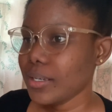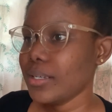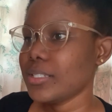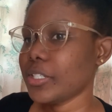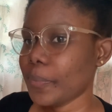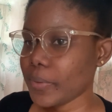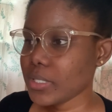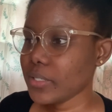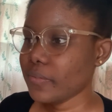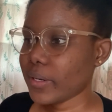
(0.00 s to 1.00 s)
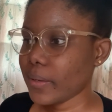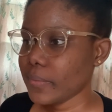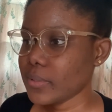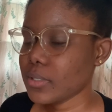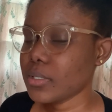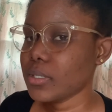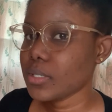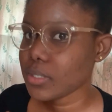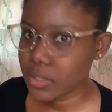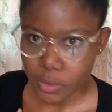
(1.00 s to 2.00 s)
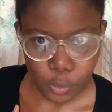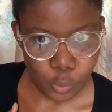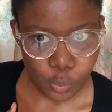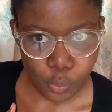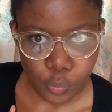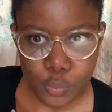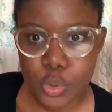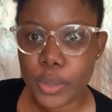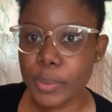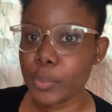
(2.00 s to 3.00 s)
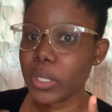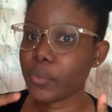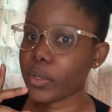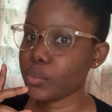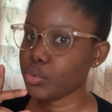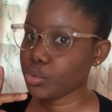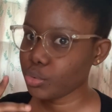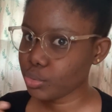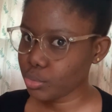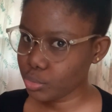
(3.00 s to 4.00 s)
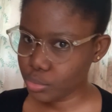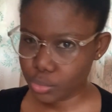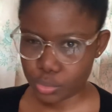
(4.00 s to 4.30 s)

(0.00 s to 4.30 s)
share positive vibes to yourself, to the people around you.